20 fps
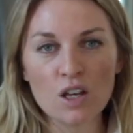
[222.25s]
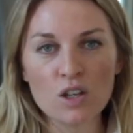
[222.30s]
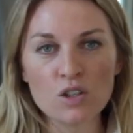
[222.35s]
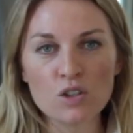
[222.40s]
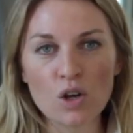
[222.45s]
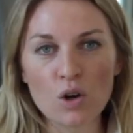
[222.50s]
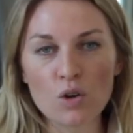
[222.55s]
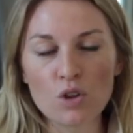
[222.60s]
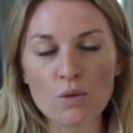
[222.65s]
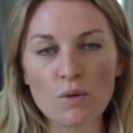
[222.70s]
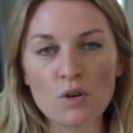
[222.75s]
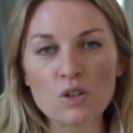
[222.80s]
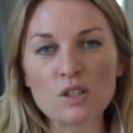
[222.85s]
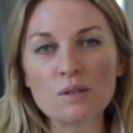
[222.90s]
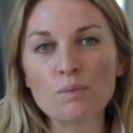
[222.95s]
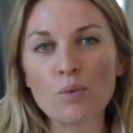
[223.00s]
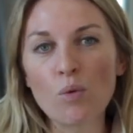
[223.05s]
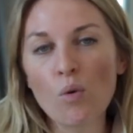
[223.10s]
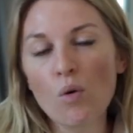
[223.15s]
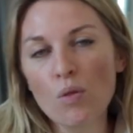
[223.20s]
So the most
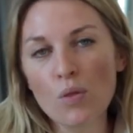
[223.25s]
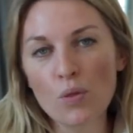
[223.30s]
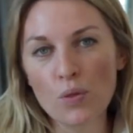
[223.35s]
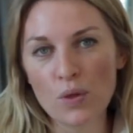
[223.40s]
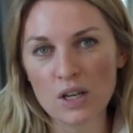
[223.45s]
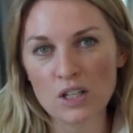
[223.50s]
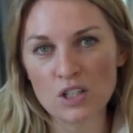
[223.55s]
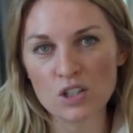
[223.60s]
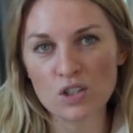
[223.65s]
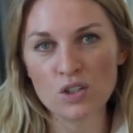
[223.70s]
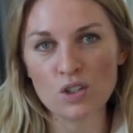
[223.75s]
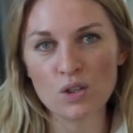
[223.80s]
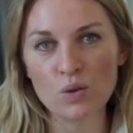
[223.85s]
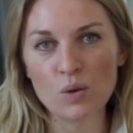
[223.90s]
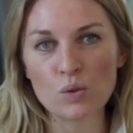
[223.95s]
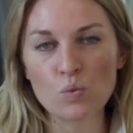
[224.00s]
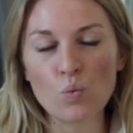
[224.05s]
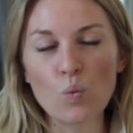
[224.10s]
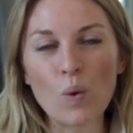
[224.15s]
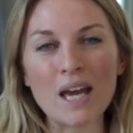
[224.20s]
important thing to do
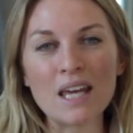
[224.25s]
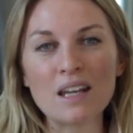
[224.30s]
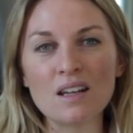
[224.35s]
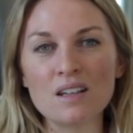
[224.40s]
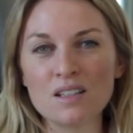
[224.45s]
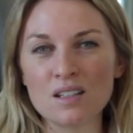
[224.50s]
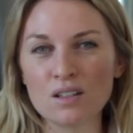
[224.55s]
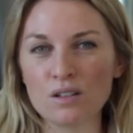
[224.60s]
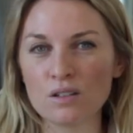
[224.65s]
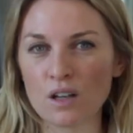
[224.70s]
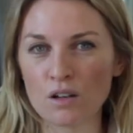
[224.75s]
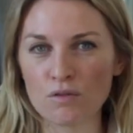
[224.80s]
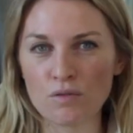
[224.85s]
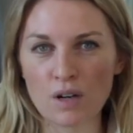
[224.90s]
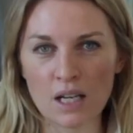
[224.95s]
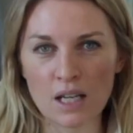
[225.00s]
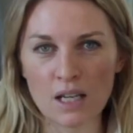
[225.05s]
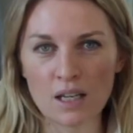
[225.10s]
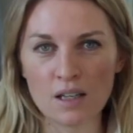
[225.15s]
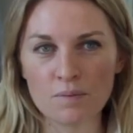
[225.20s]
is wait until they're
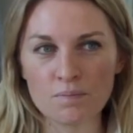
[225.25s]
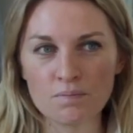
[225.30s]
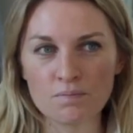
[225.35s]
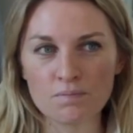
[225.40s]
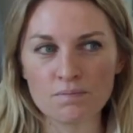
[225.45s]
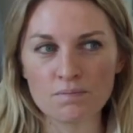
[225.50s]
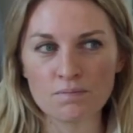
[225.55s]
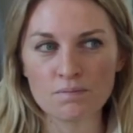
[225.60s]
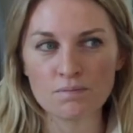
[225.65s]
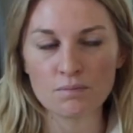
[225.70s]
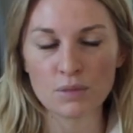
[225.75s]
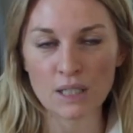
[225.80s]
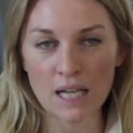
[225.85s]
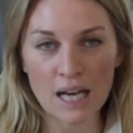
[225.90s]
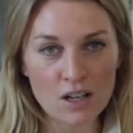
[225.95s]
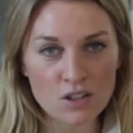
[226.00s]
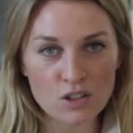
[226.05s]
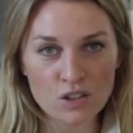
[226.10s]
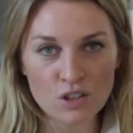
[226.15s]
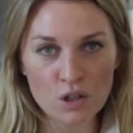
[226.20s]
ready. But
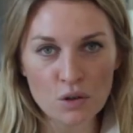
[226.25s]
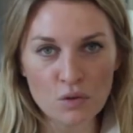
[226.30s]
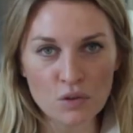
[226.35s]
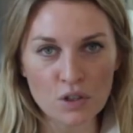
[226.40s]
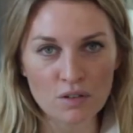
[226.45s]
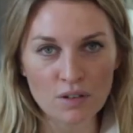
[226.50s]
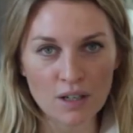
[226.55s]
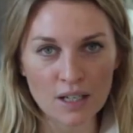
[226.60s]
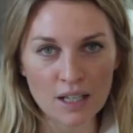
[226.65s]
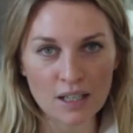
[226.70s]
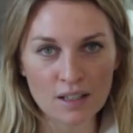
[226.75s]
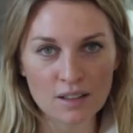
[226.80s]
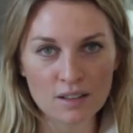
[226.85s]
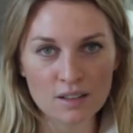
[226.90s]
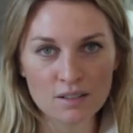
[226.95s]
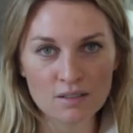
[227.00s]
how do you know if they're ready?